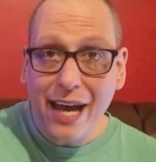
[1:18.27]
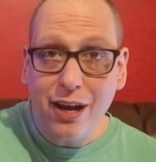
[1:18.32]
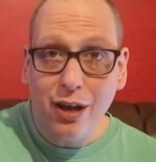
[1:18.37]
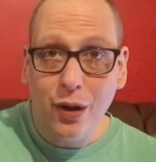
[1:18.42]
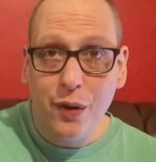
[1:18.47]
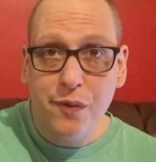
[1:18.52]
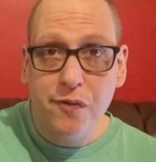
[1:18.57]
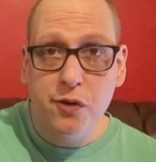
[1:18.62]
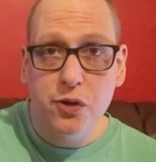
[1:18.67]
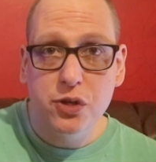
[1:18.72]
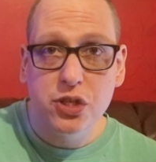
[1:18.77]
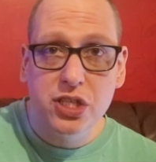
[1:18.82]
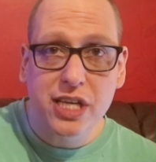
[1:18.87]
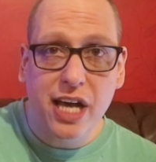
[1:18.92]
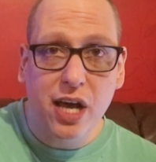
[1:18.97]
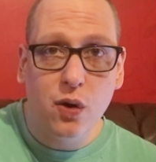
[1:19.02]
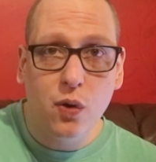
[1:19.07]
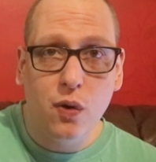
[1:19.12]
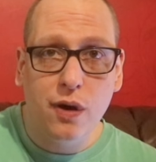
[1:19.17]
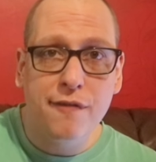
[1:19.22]
I had a look through his
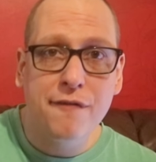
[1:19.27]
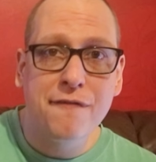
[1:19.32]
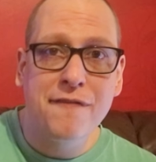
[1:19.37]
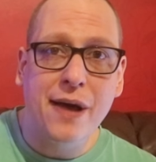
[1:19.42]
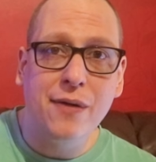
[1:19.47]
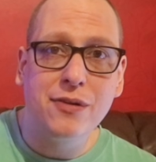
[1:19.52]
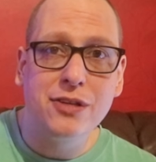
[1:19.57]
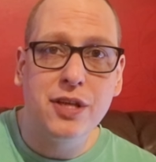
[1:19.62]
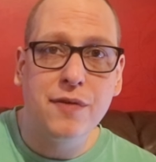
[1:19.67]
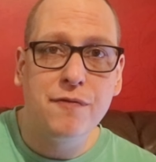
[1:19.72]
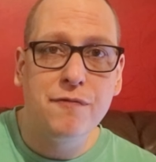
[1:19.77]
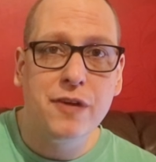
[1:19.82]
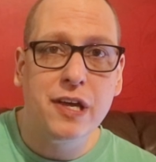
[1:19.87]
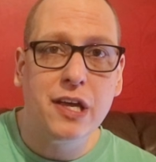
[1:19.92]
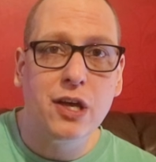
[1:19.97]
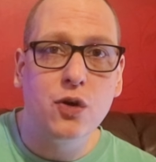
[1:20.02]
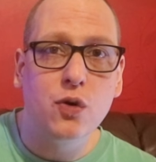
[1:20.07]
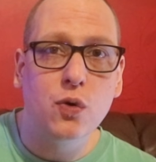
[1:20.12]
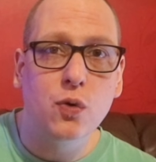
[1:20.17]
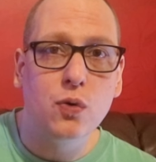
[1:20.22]
channel and found
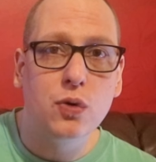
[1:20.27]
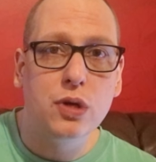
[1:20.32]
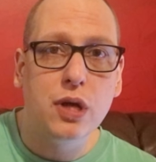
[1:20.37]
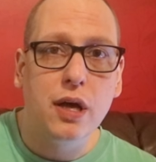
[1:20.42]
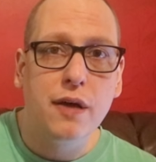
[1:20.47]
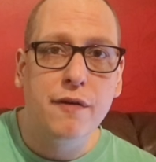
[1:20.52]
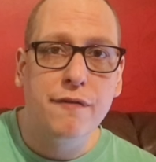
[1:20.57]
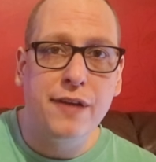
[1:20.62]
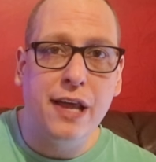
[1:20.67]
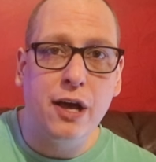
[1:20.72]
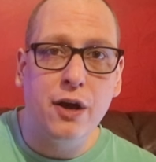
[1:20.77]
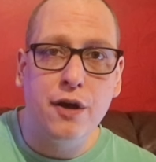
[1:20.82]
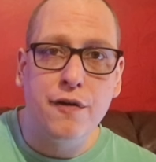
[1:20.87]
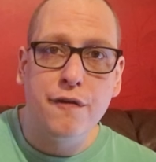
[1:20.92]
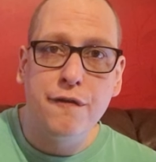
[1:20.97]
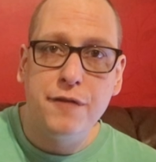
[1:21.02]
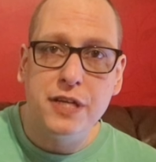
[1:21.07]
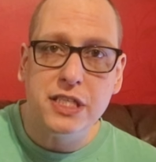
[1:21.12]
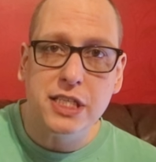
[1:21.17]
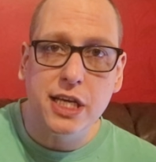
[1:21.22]
something called Flat Earth
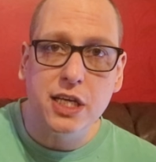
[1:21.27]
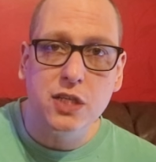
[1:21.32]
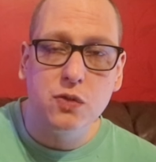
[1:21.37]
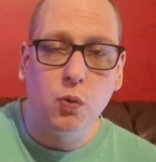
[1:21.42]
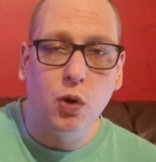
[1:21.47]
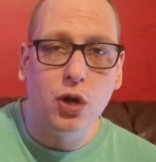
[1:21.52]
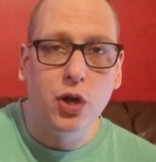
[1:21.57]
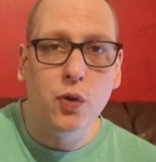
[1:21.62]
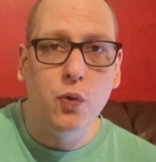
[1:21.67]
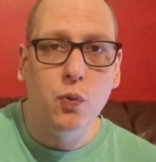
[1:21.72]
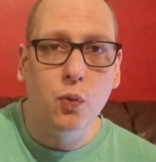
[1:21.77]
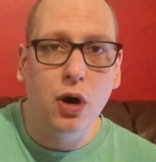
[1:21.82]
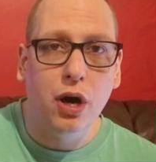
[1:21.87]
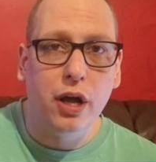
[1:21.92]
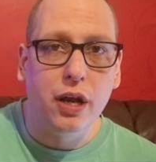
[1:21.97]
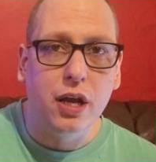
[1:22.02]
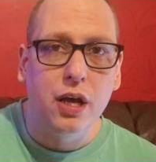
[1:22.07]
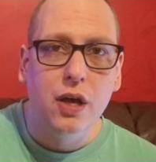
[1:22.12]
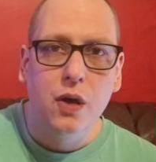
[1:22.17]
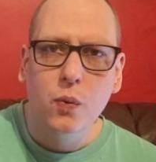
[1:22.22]
Physics
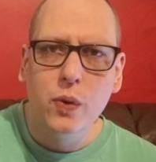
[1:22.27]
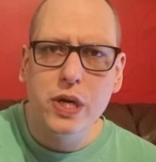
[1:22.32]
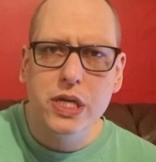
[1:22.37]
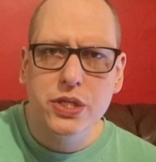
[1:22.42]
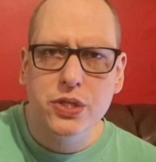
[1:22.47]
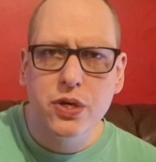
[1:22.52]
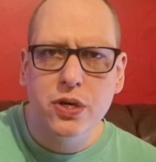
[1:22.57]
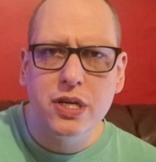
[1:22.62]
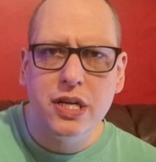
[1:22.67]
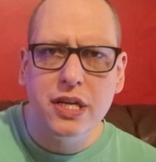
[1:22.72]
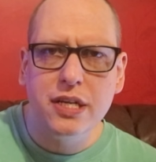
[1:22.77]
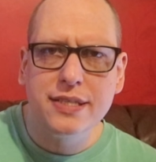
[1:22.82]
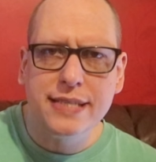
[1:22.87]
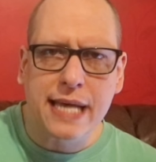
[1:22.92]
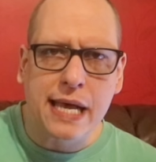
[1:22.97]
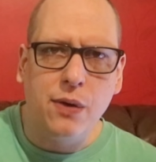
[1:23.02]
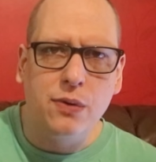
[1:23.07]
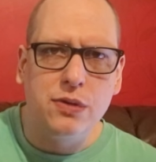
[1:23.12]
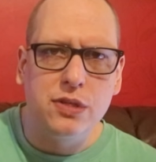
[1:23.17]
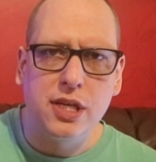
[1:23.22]
101, which certainly
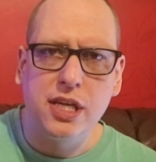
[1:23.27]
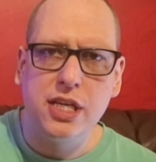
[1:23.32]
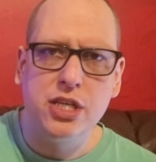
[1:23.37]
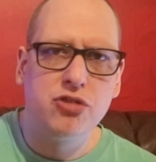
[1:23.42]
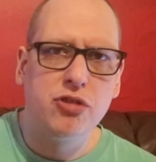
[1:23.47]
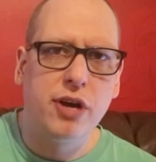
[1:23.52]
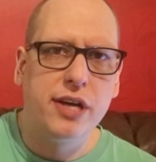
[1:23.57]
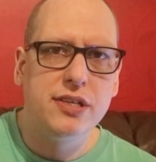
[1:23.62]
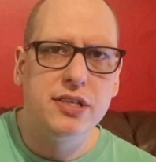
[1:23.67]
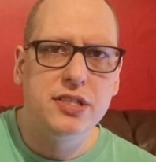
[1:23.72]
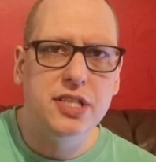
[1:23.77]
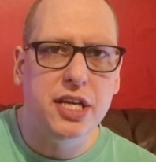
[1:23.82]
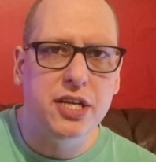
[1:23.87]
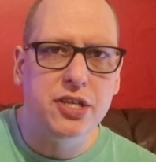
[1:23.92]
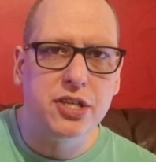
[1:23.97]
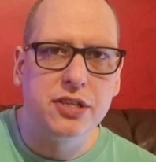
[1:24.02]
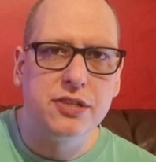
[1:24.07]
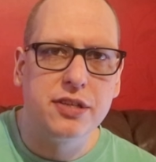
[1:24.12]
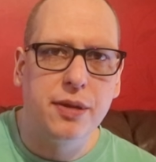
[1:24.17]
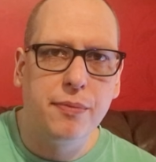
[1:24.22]
sounds like he's trying to teach
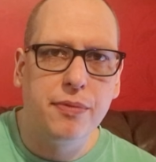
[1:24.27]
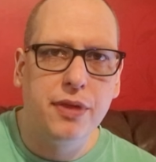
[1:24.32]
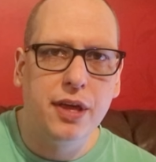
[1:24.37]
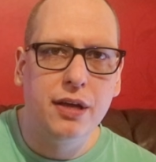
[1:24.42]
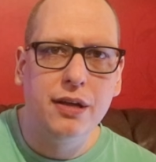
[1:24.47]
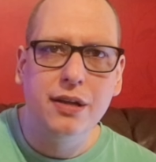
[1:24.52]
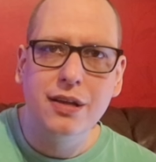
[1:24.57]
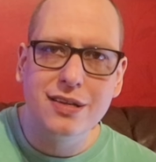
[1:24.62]
us something.